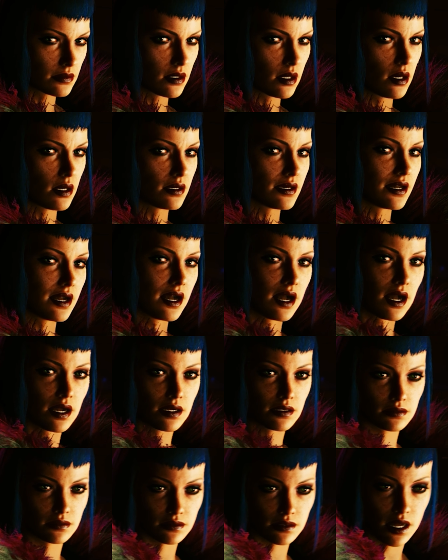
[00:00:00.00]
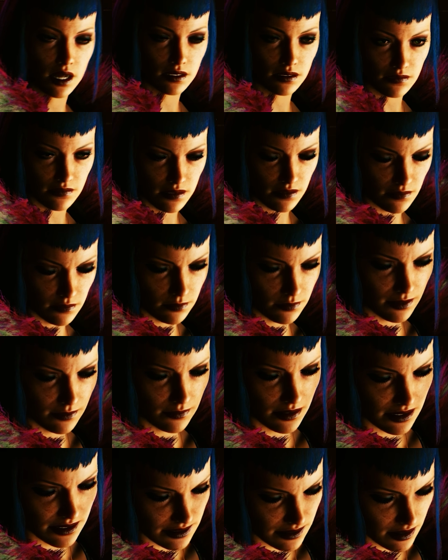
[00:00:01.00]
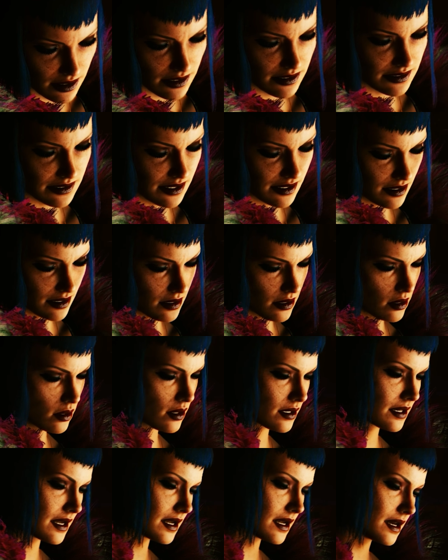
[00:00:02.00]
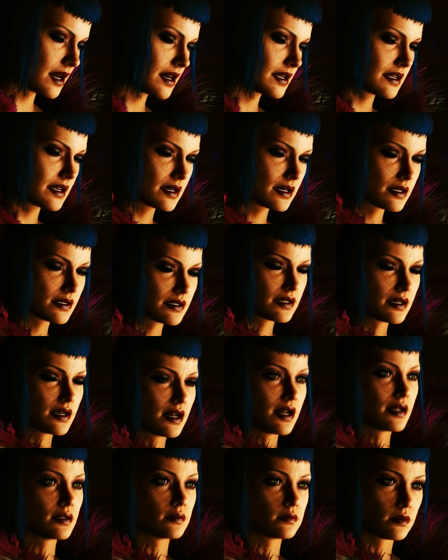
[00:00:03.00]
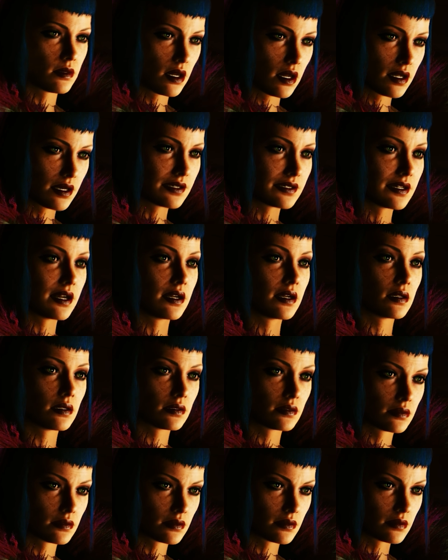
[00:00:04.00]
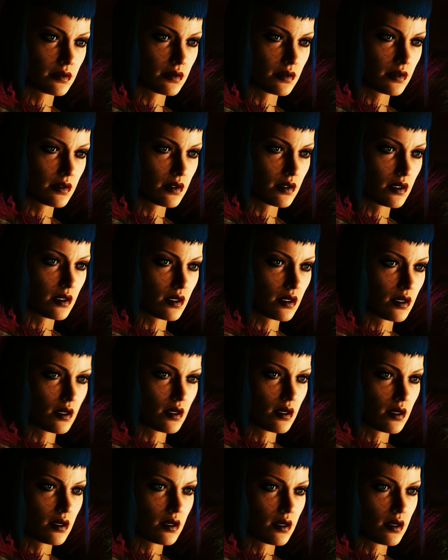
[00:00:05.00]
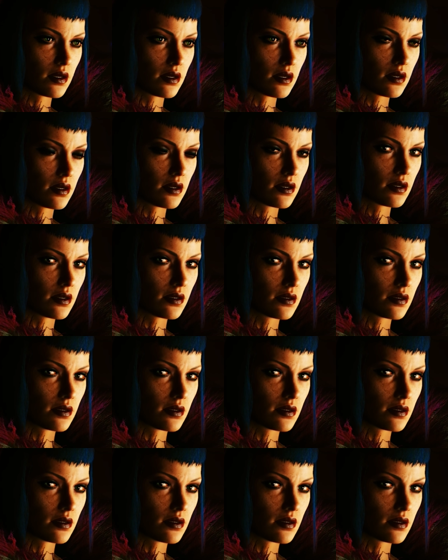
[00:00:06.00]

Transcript: Only a handful of people in Night City know what the Arasaka's real plans are. Telling me you're one of them?